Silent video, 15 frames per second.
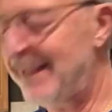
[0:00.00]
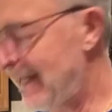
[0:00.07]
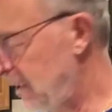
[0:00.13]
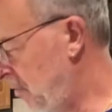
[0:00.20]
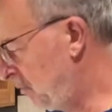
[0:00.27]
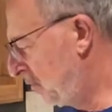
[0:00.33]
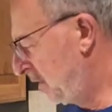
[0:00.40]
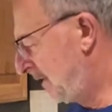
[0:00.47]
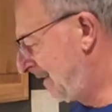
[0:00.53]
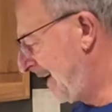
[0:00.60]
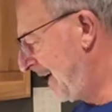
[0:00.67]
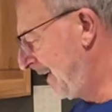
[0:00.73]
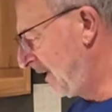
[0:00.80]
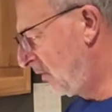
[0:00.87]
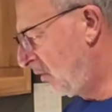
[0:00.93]
then you would
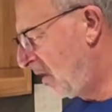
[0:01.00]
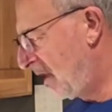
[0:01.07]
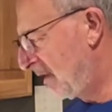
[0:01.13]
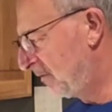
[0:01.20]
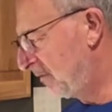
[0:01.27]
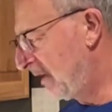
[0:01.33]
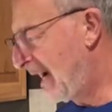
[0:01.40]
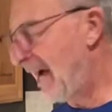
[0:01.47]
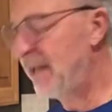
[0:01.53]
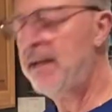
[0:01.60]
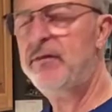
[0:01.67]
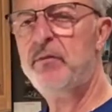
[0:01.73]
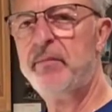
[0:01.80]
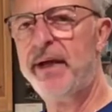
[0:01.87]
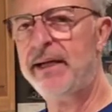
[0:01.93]
take it off. I
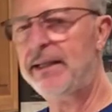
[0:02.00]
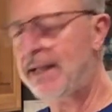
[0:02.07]
never made it